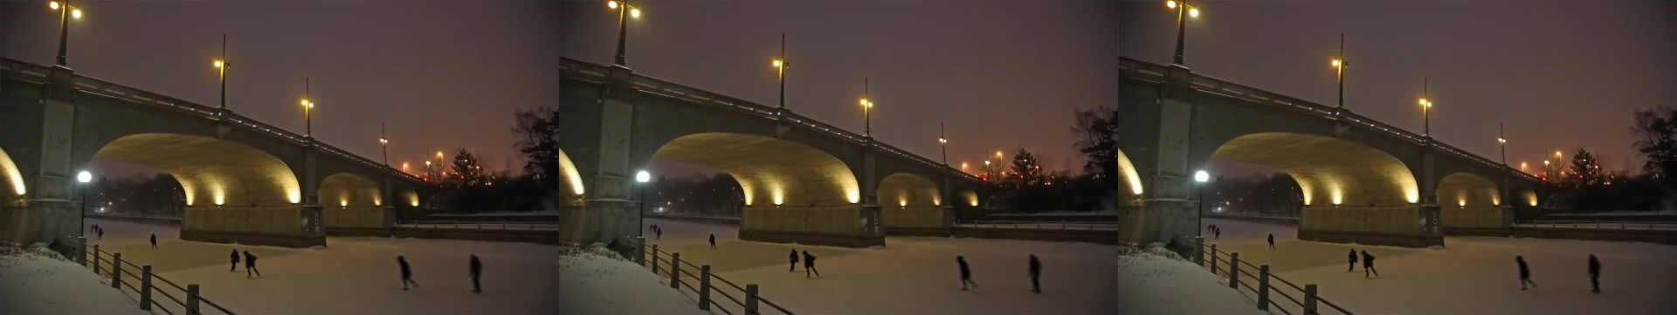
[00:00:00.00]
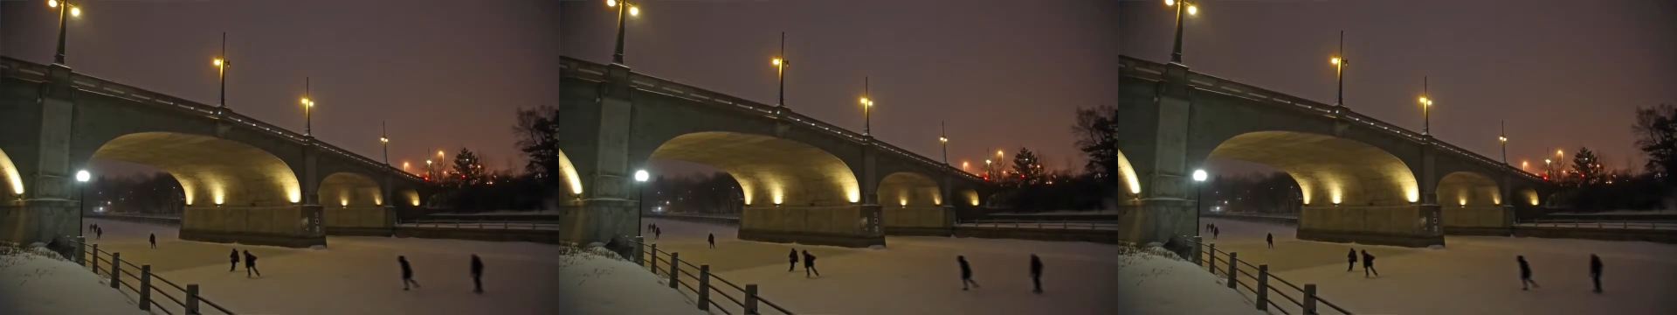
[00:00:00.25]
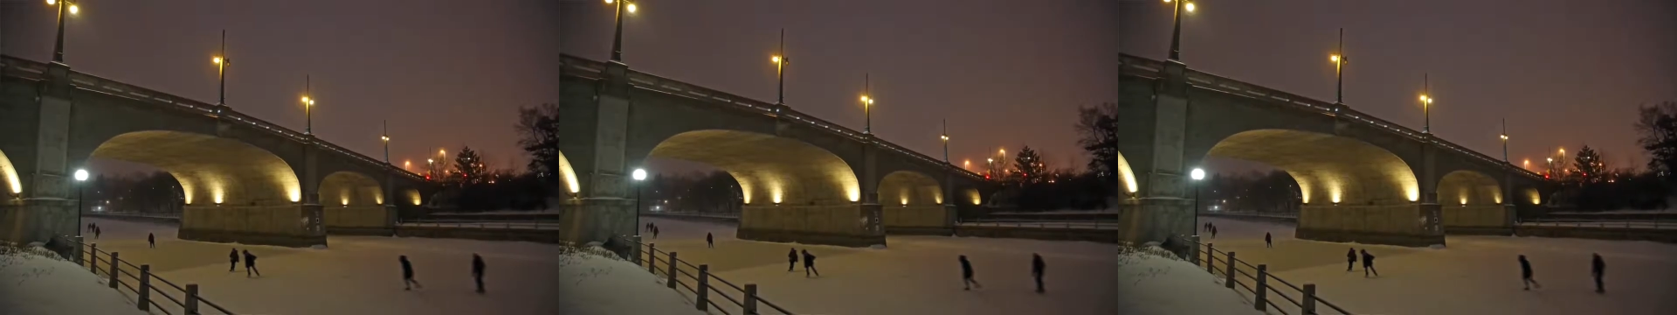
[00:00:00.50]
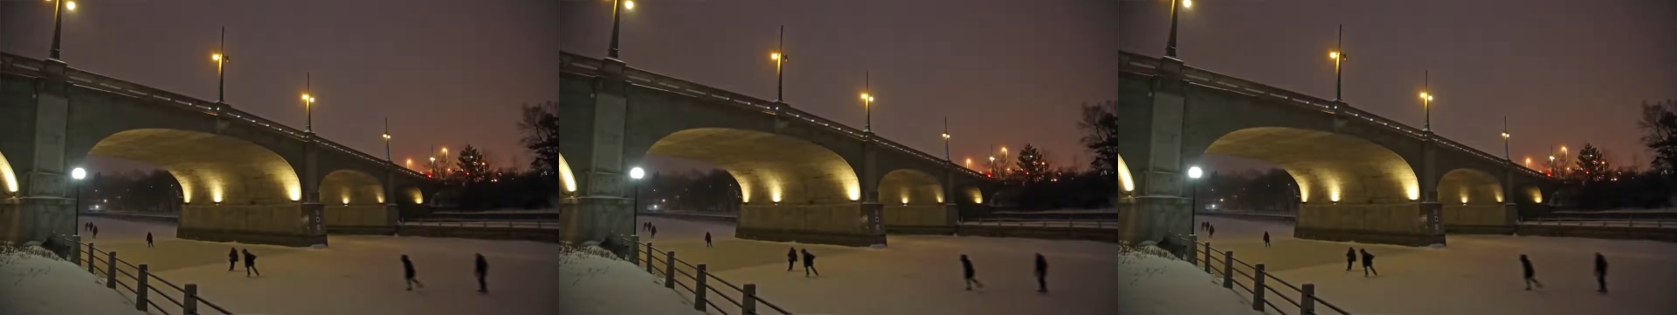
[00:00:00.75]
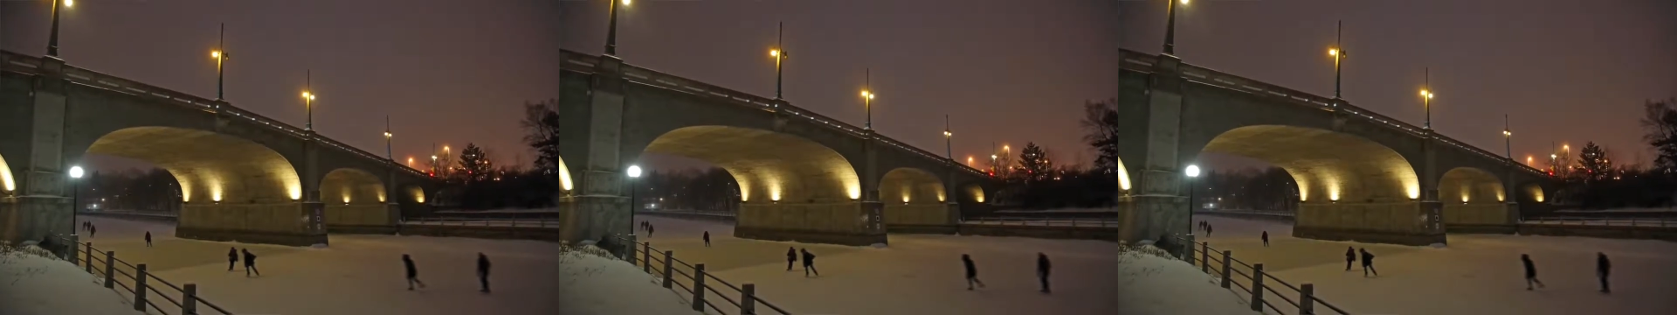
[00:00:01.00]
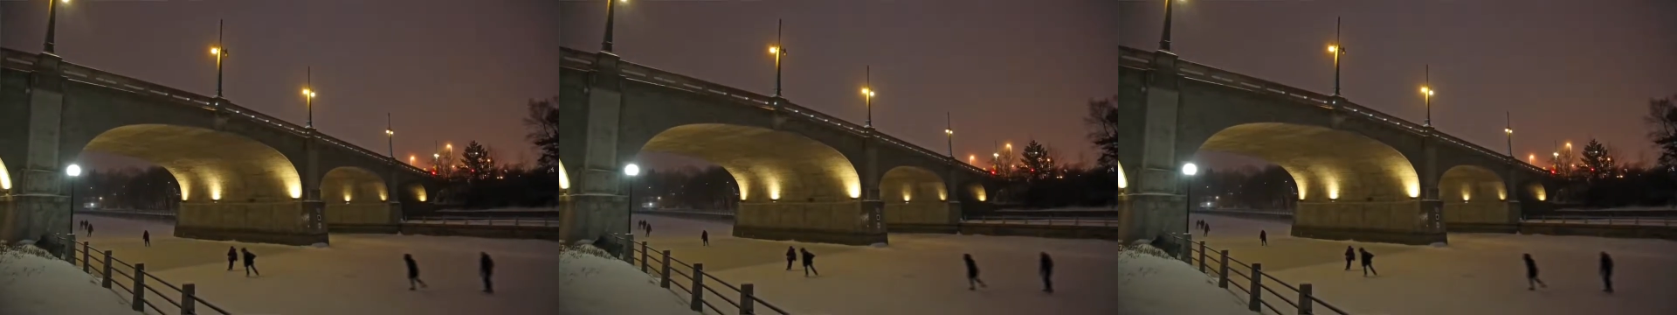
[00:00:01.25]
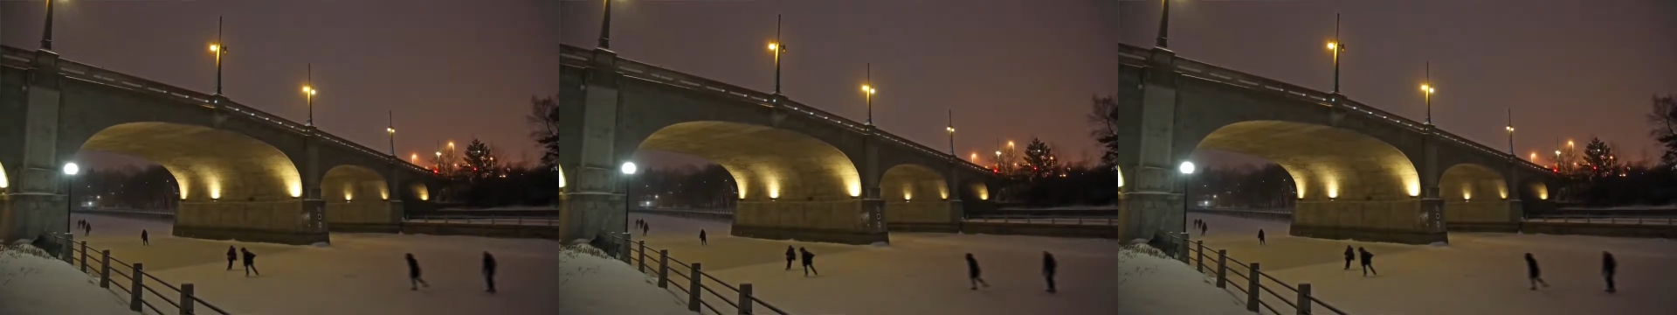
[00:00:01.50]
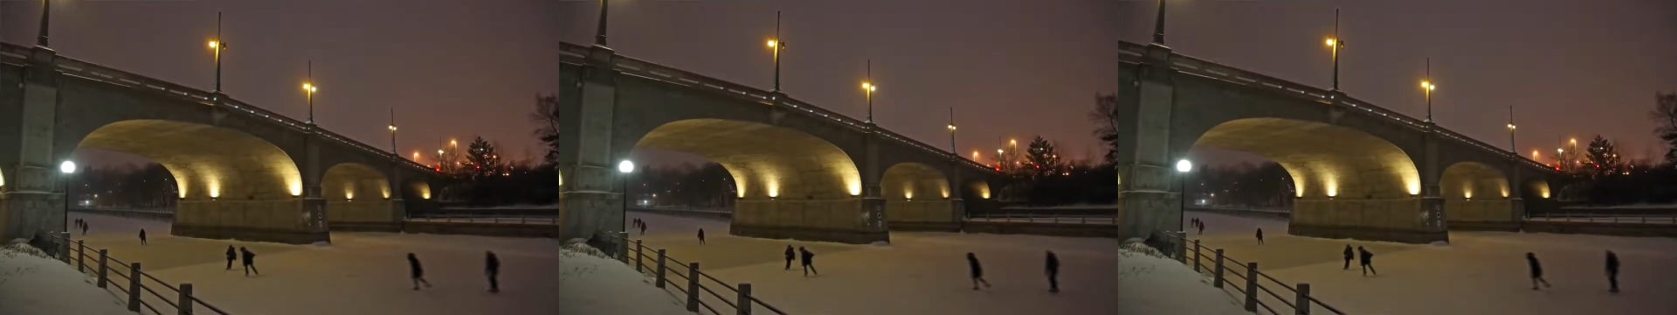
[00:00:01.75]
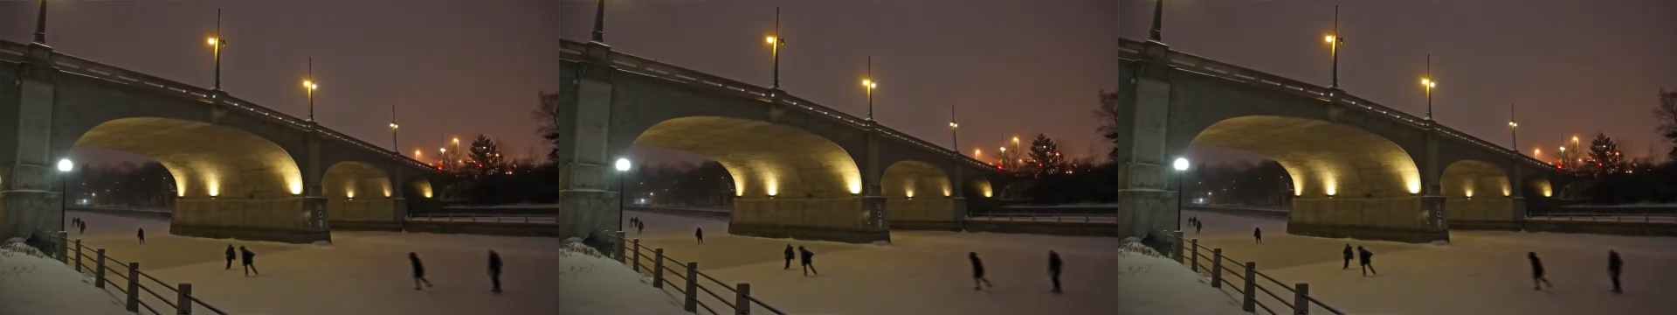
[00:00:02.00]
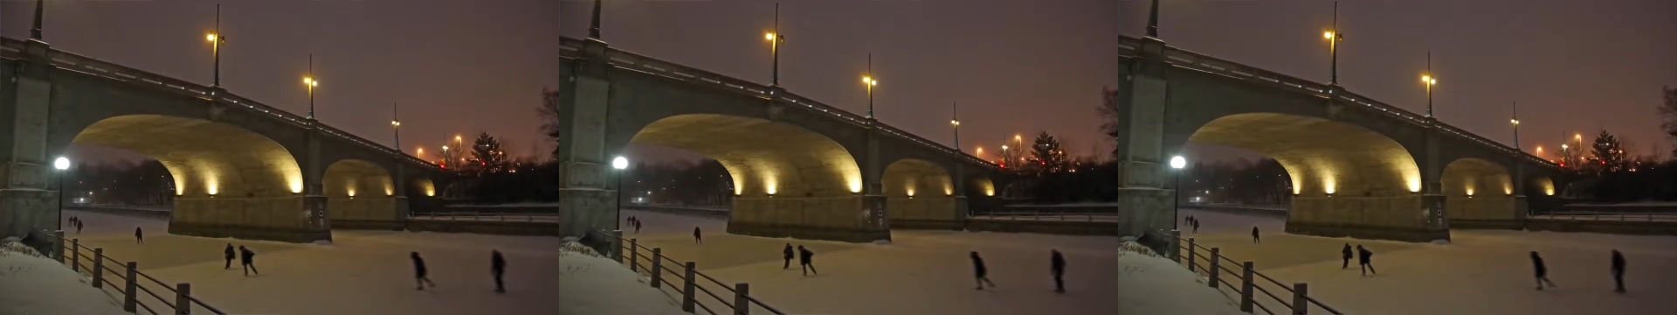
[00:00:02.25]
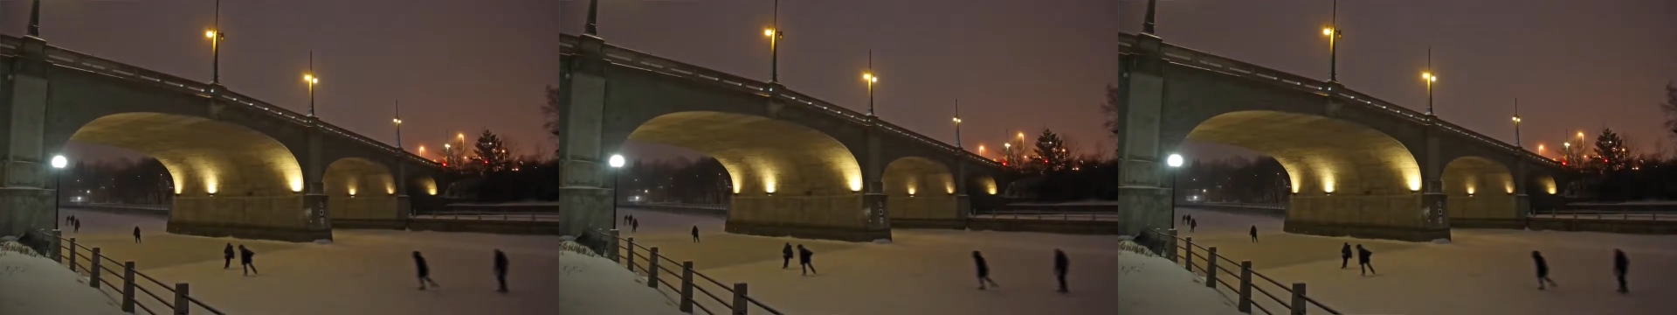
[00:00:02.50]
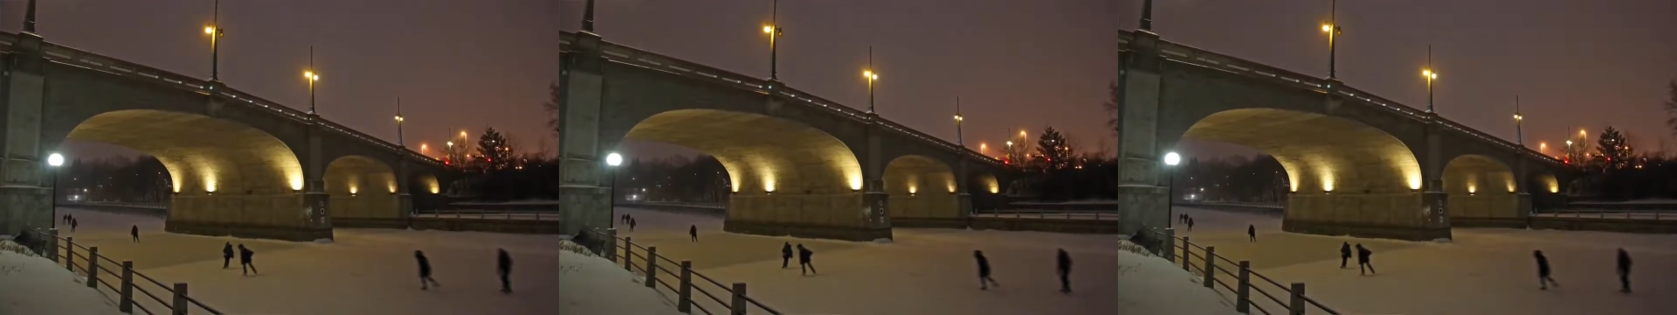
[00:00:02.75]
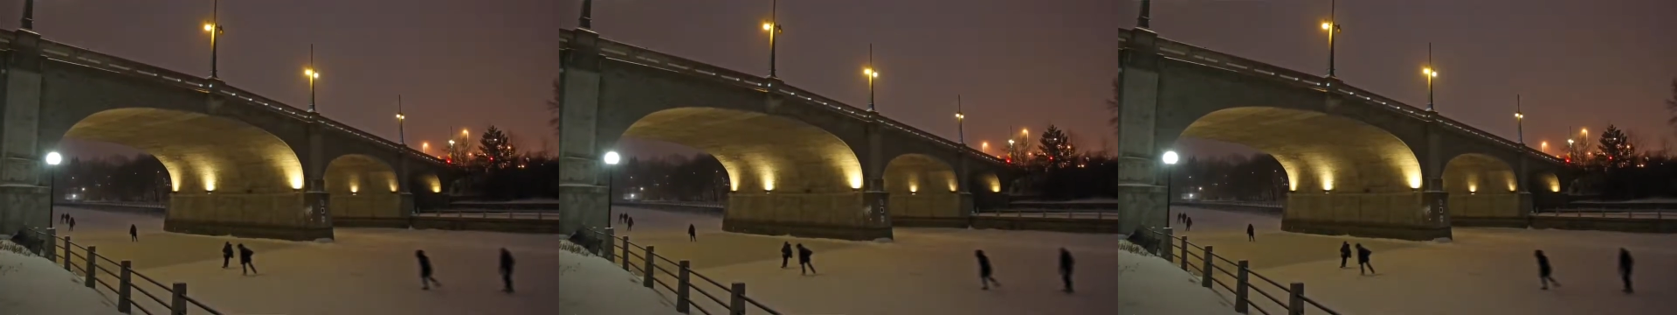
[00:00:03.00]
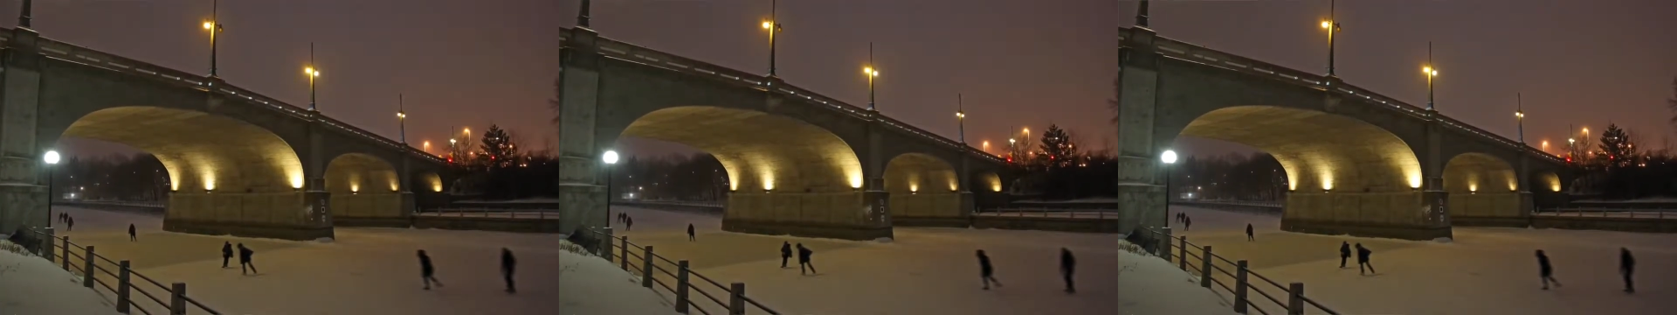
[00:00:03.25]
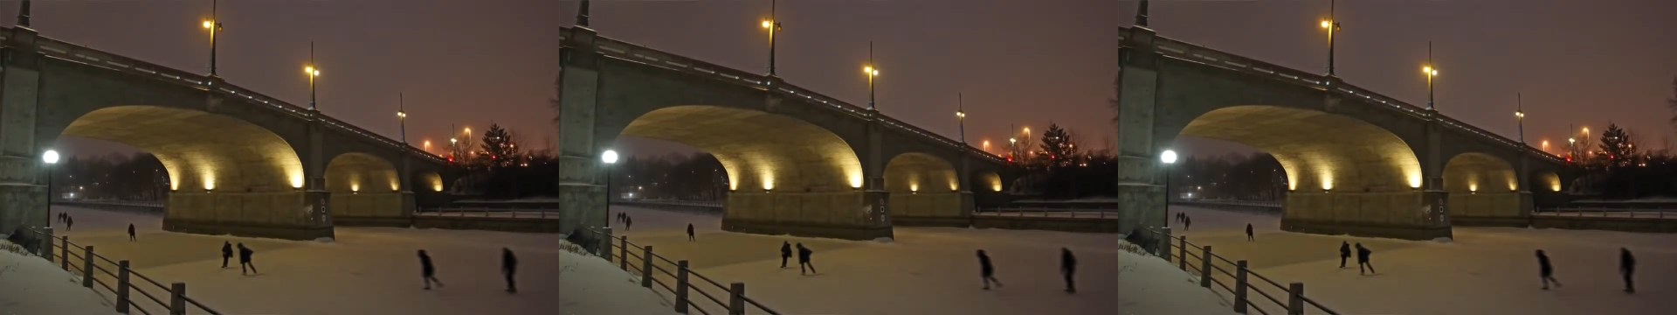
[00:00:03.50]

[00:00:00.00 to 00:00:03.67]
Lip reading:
(no speaker visible)